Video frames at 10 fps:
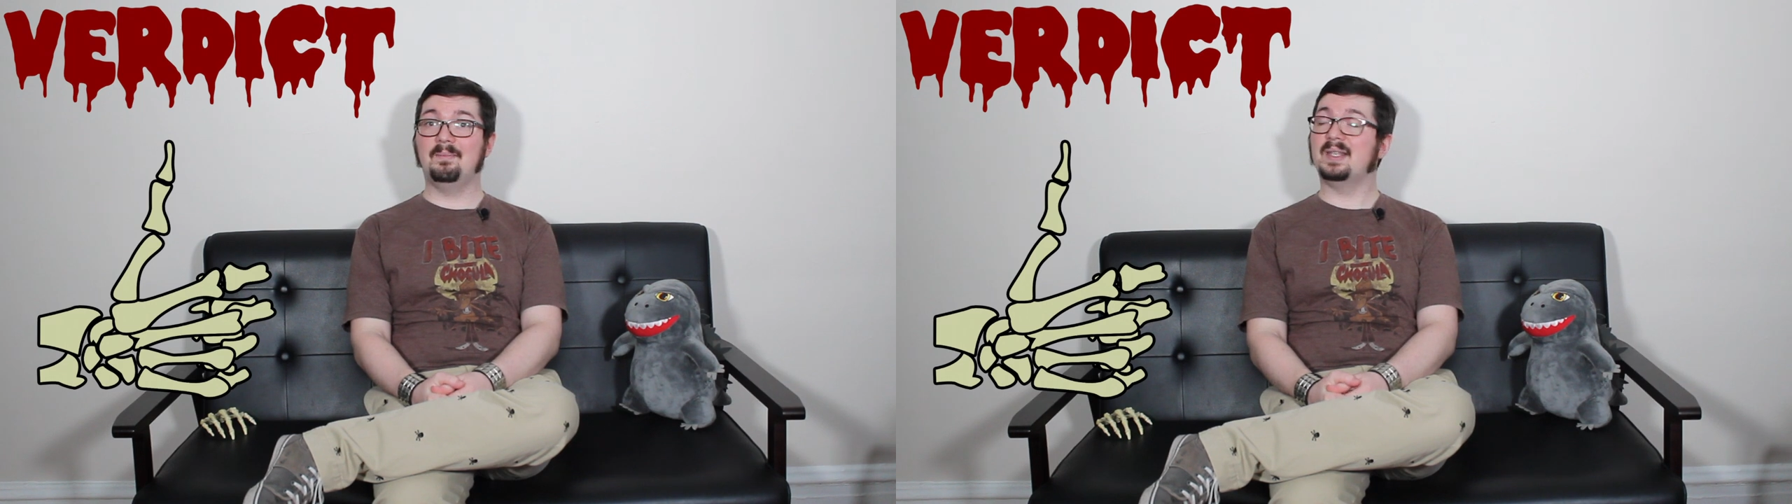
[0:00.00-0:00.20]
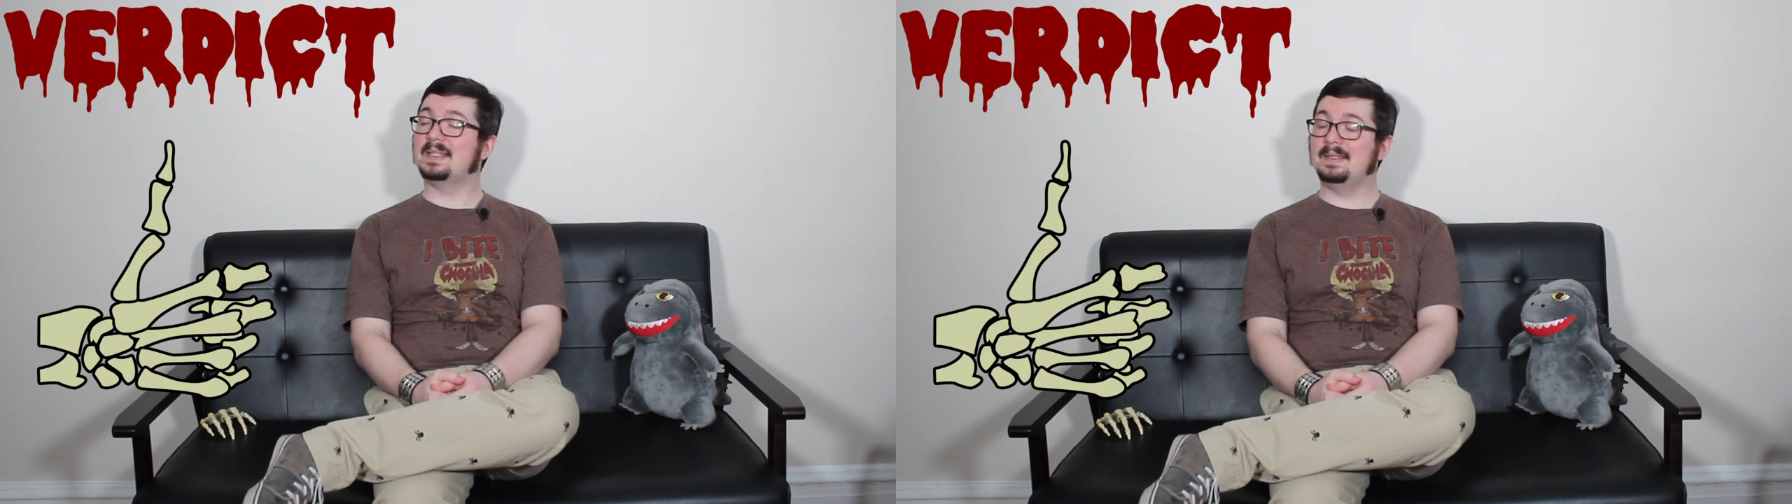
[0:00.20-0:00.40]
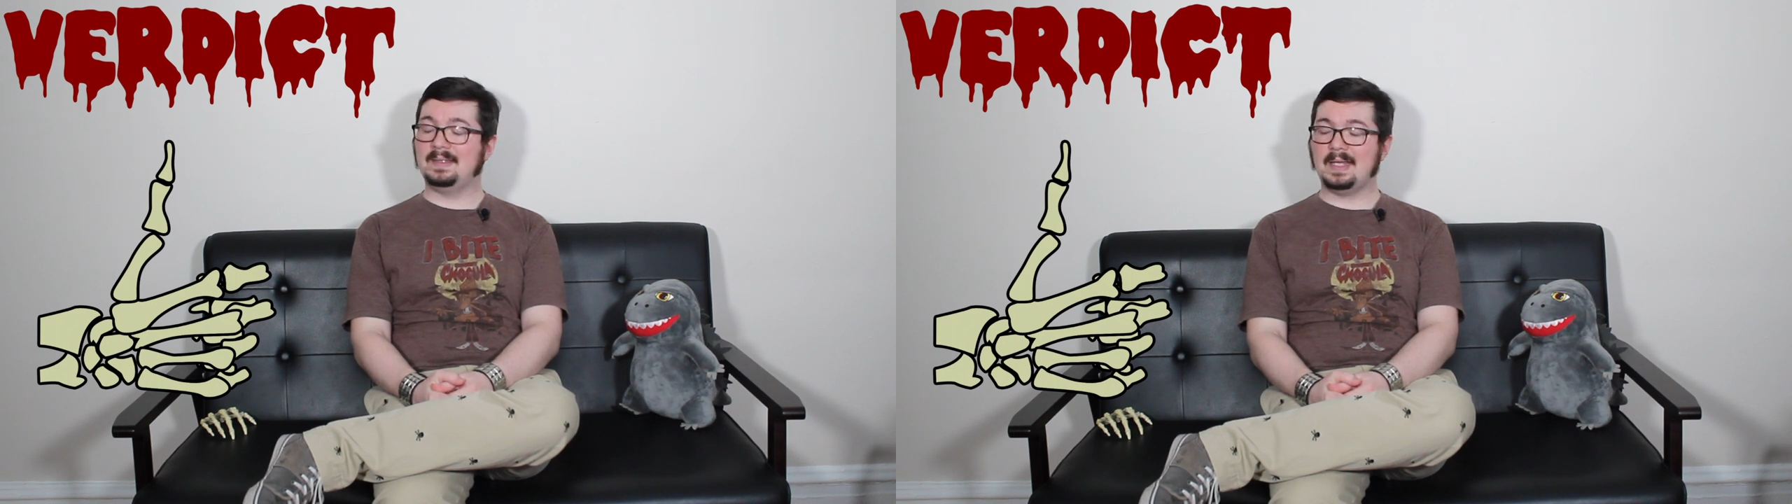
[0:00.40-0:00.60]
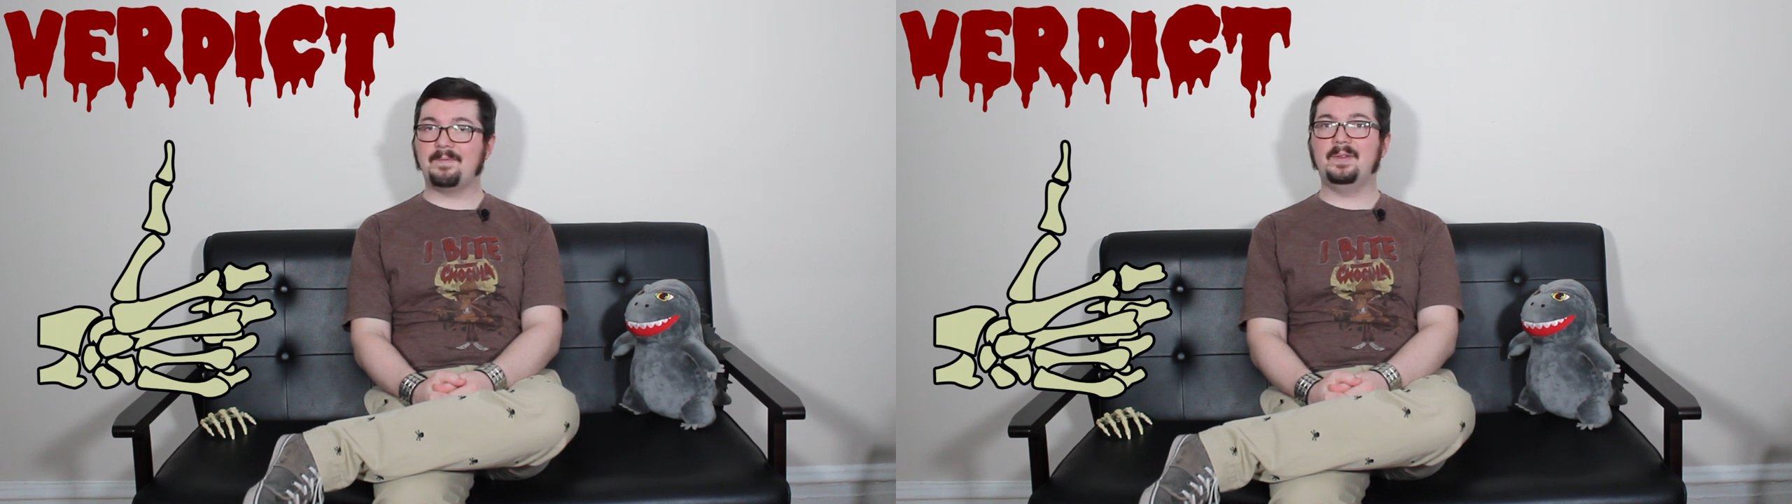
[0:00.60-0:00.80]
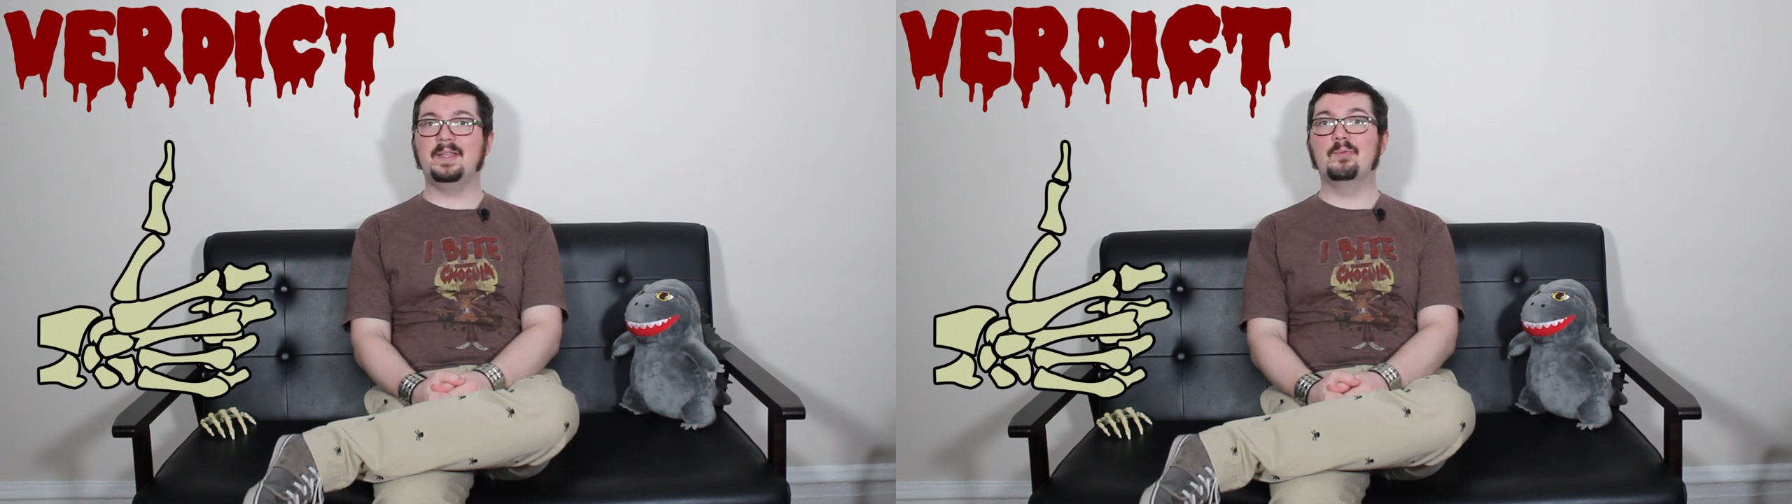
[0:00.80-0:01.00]
but it's
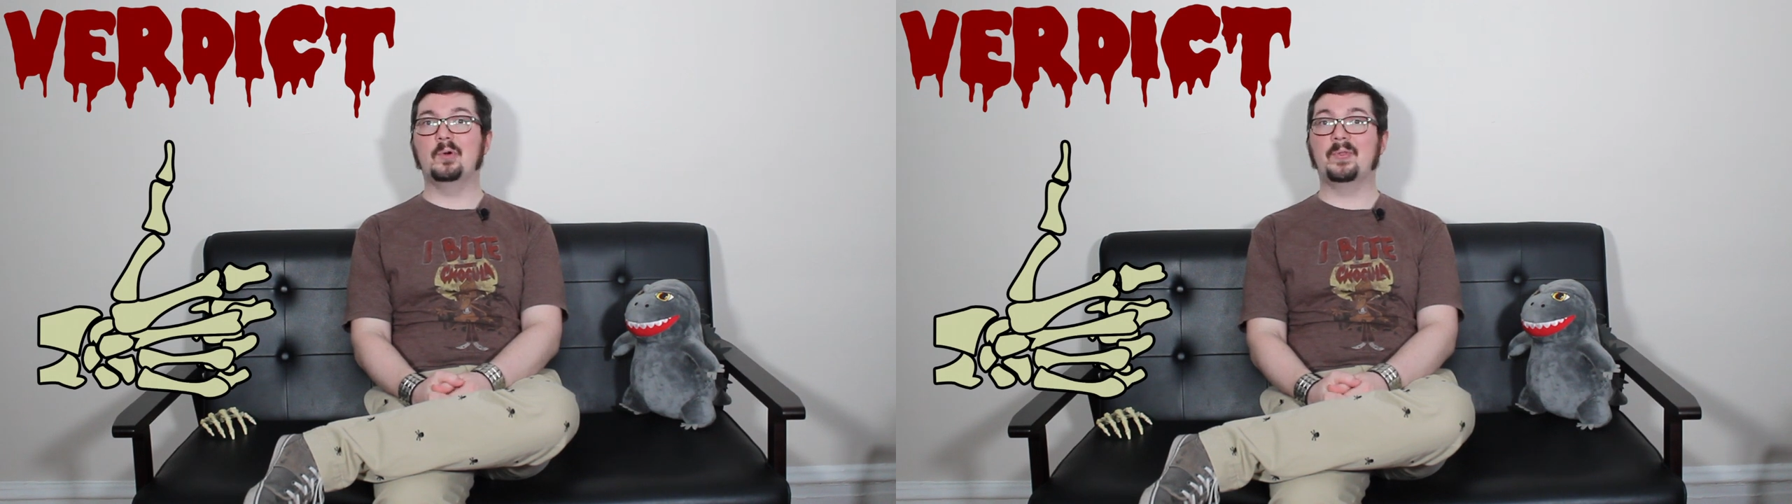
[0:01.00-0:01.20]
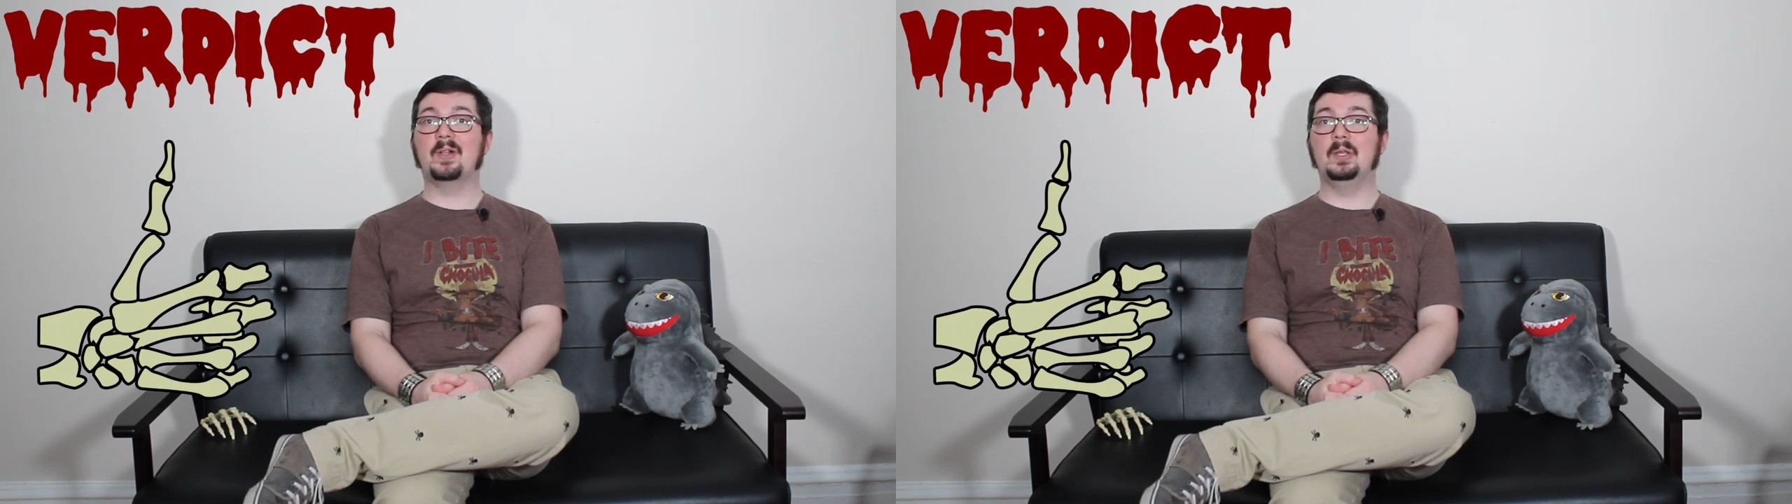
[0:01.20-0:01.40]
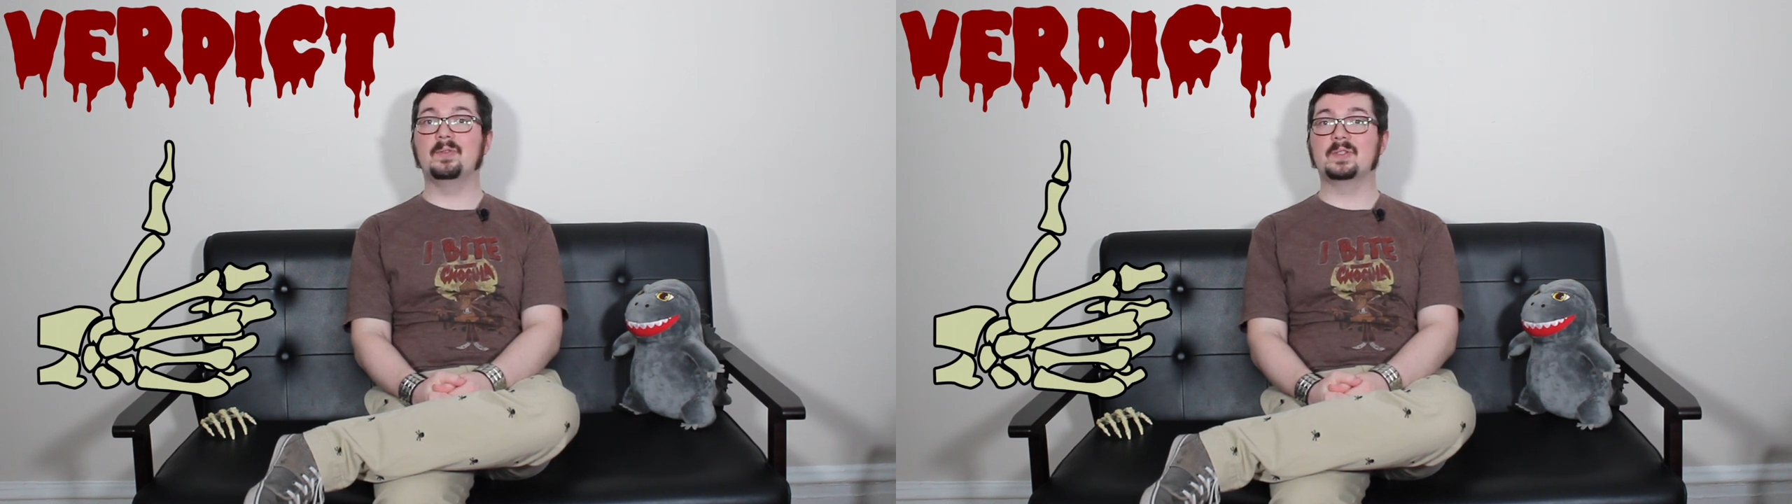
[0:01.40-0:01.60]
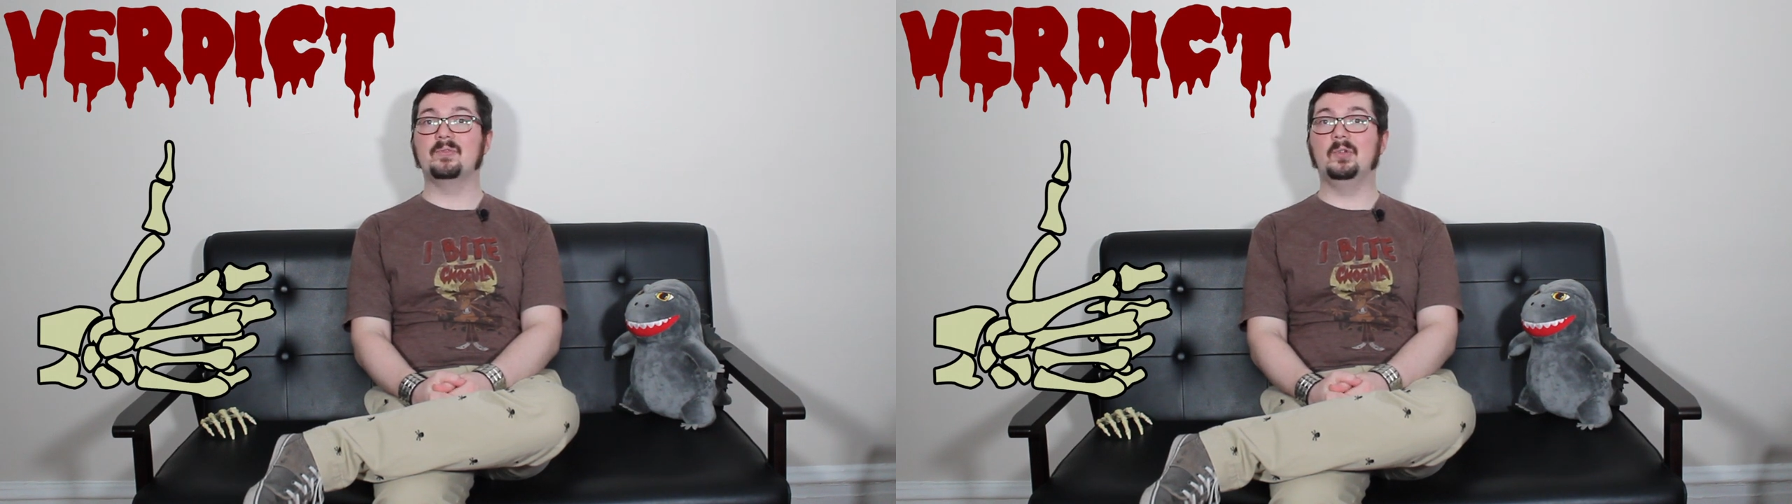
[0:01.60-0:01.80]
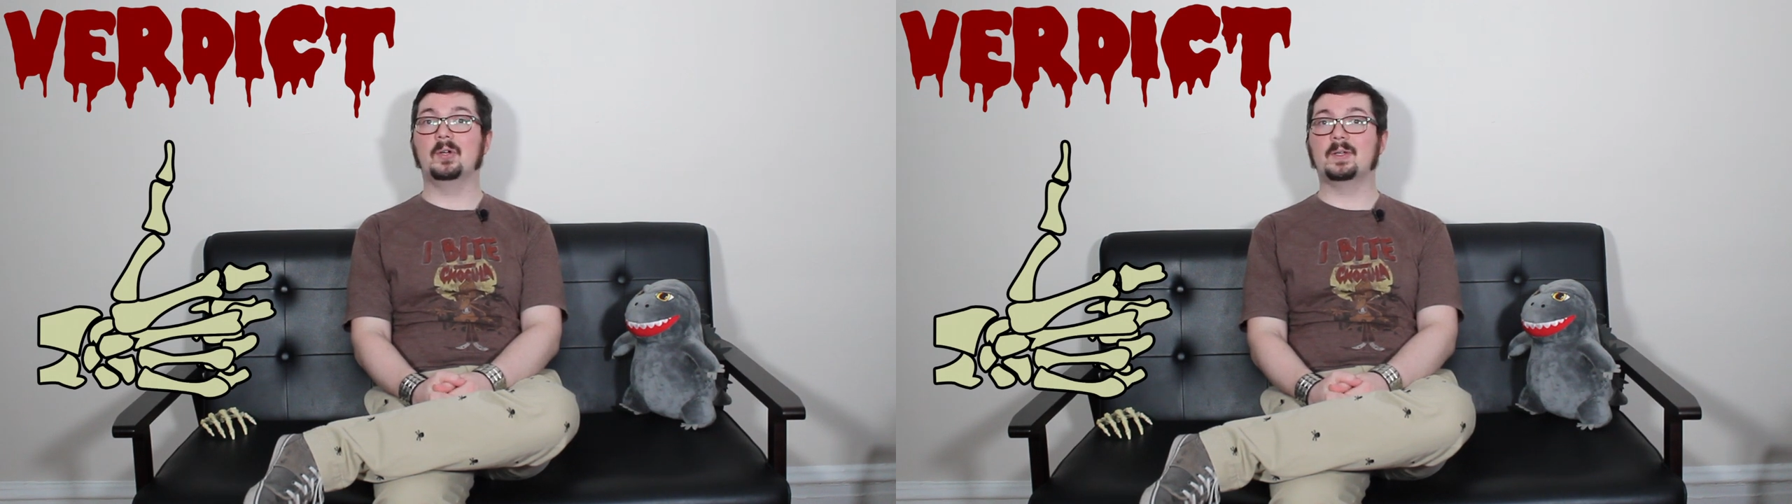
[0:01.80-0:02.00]
definitely worth a closer
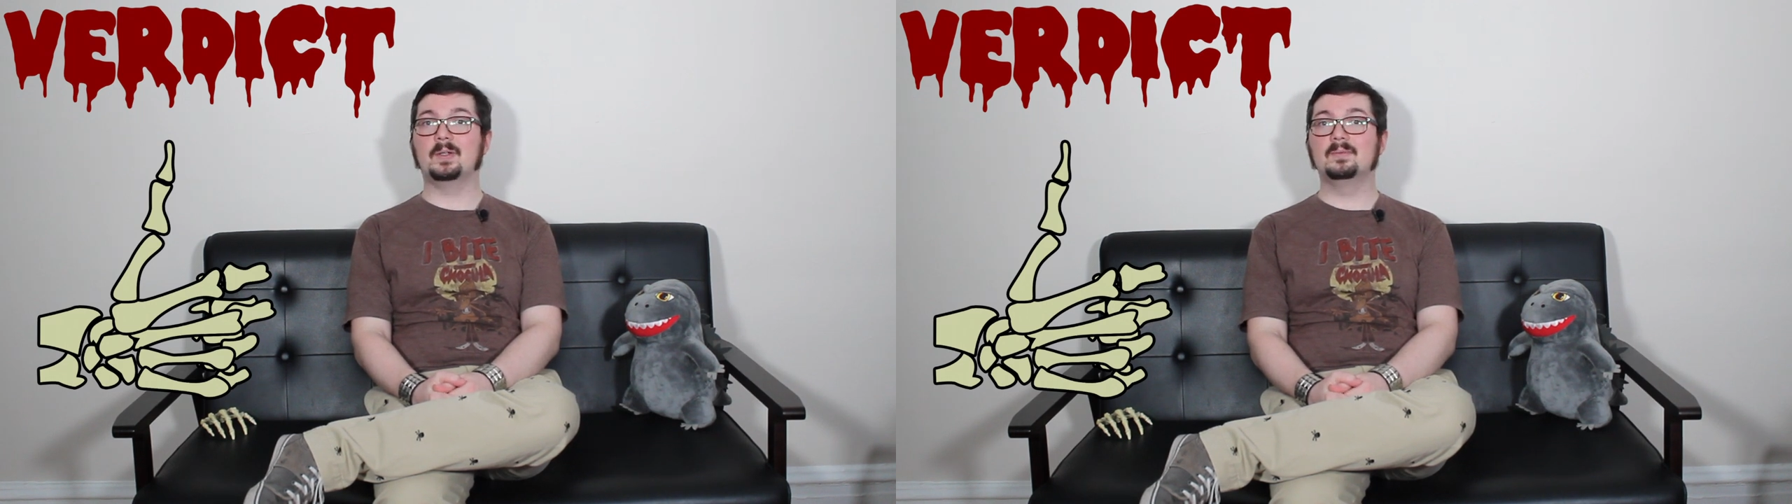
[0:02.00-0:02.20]
look.